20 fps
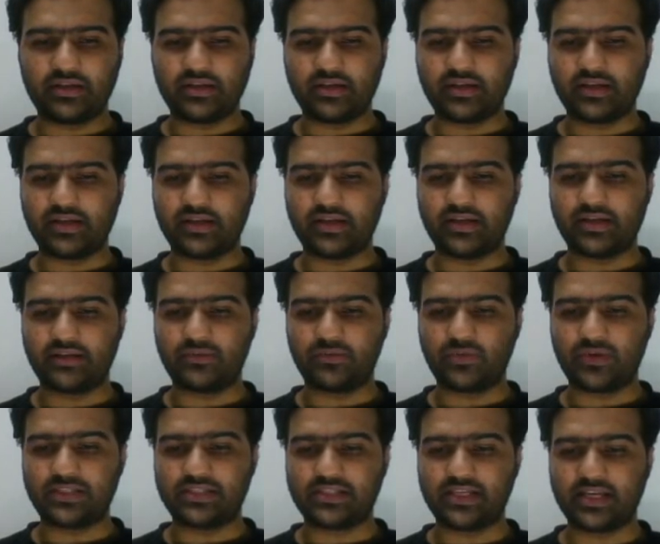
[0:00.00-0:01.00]
and
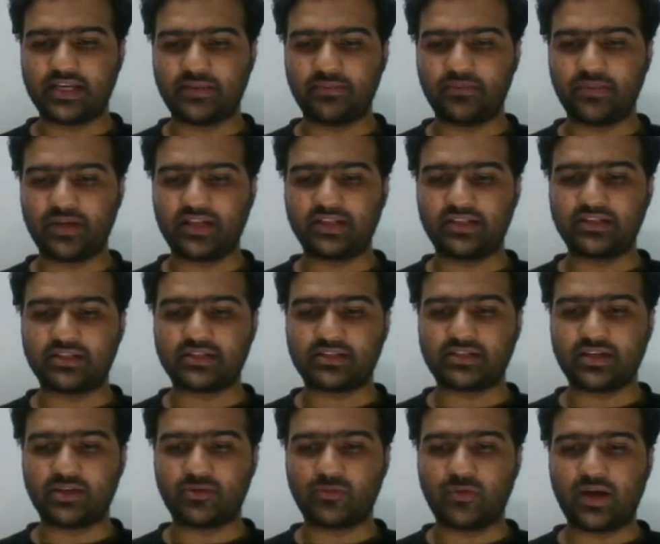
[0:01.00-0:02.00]
once again make
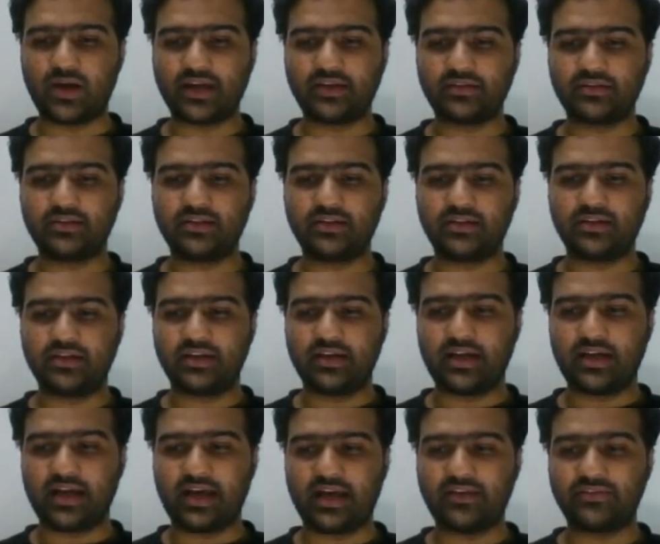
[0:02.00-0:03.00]
this required.
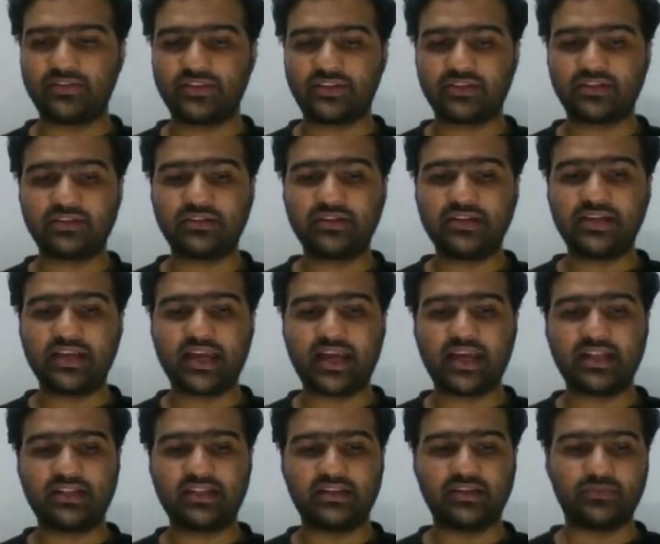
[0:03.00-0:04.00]
I have a third
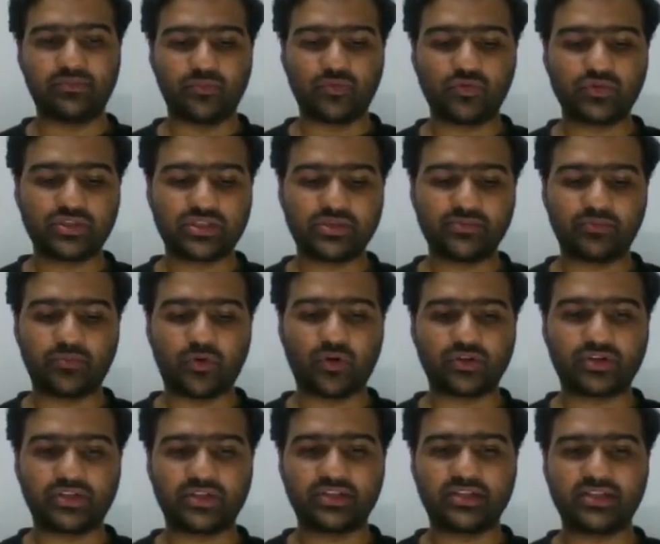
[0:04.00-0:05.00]
head. The most
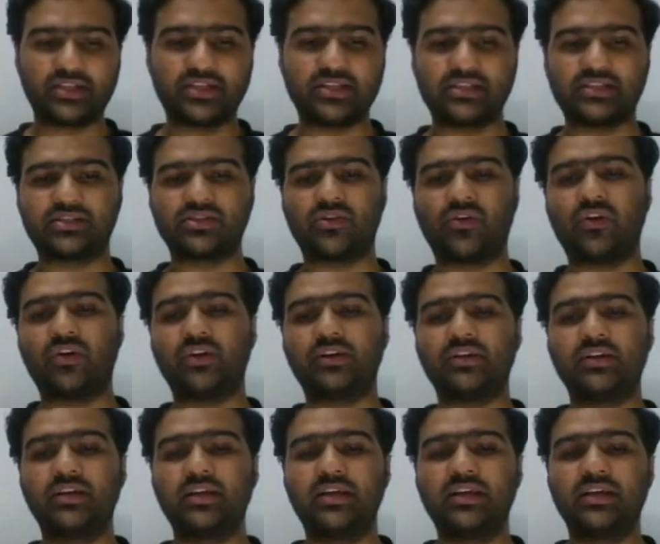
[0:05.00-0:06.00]
important is
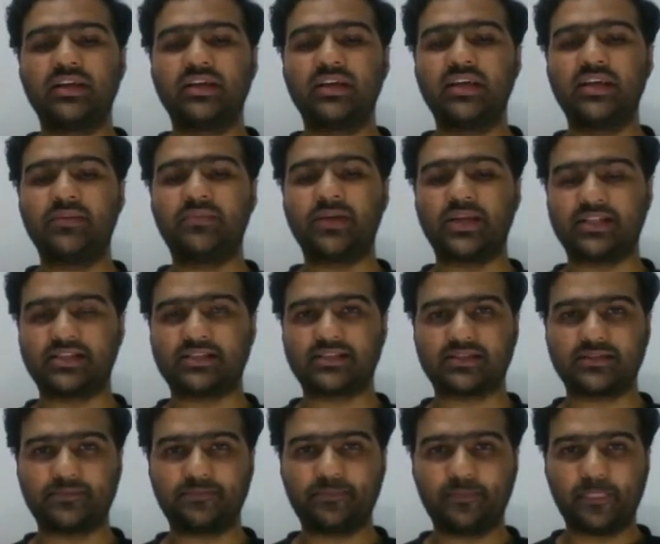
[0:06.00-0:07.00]
on
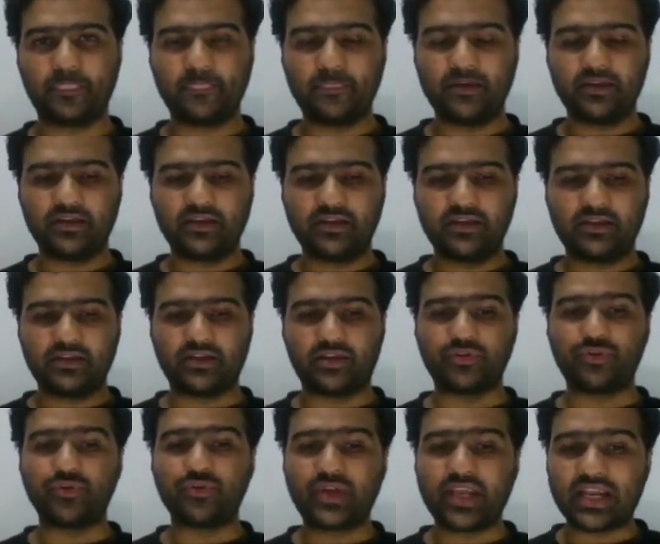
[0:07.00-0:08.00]
emails. Now
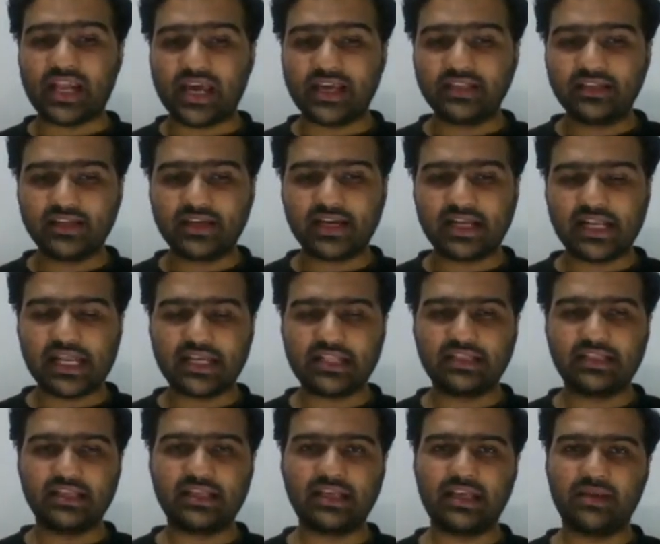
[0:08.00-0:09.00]
you can either
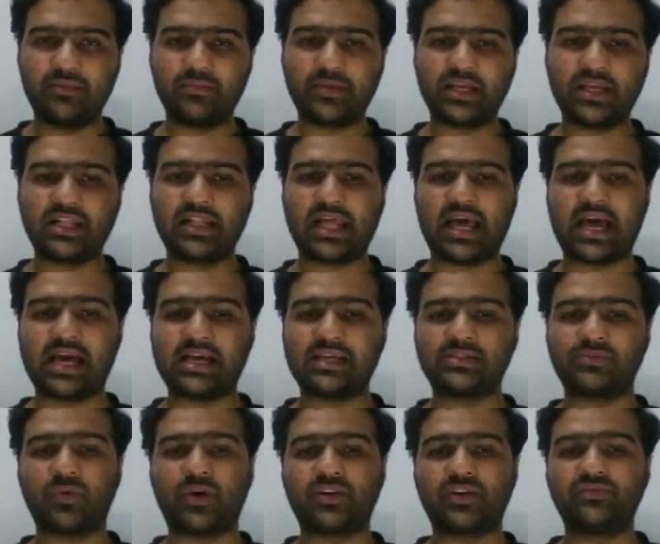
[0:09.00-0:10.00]
collect the email
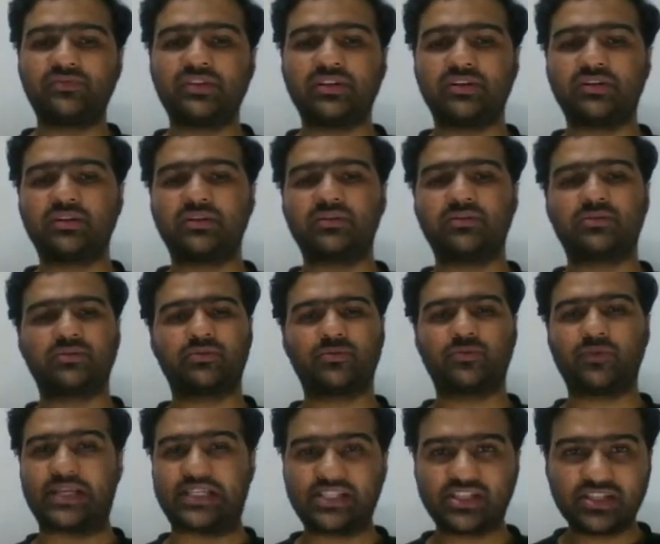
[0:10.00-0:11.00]
as one of the
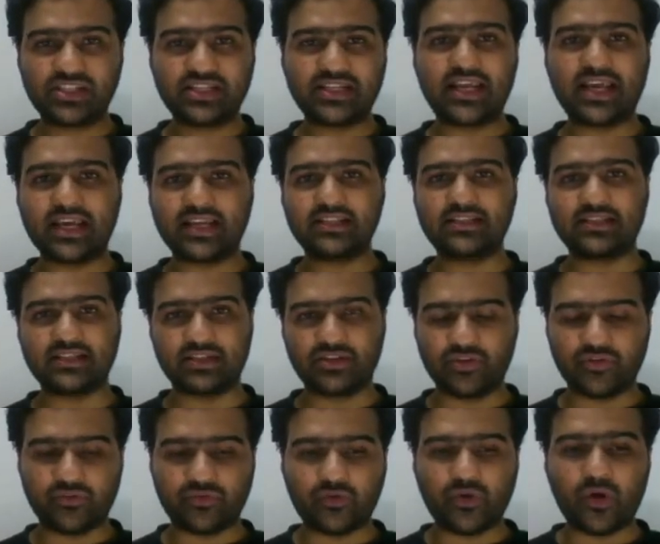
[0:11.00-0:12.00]
question heads in
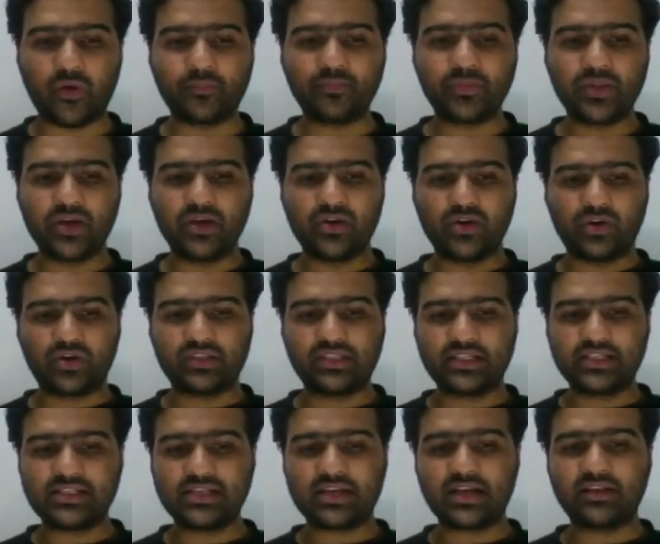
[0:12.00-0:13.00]
your form, or
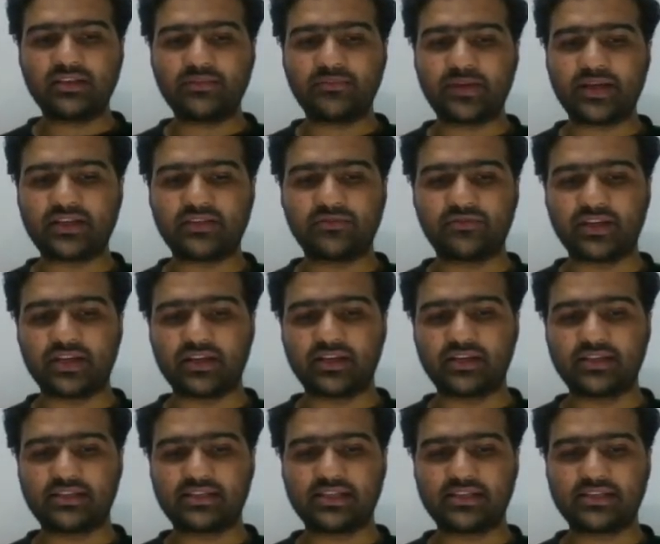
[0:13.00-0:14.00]
there is another better way.
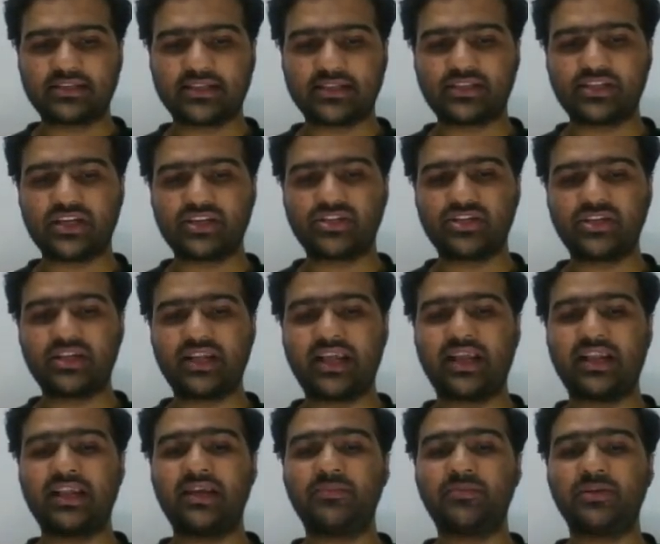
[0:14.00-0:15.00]
It says suggestion
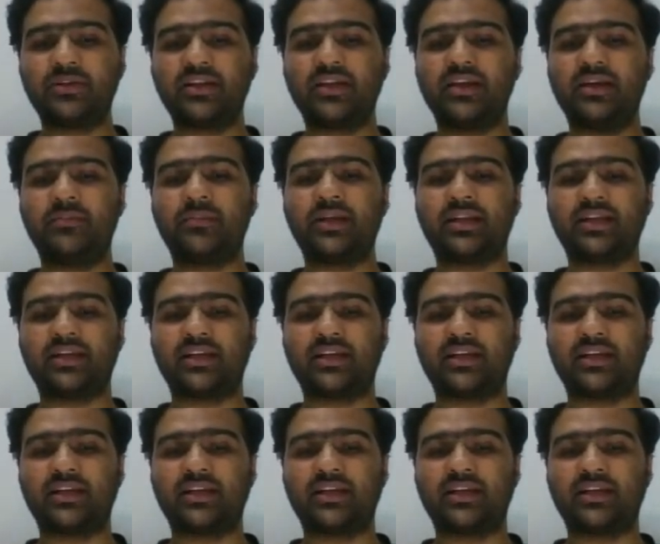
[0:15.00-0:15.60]
enable email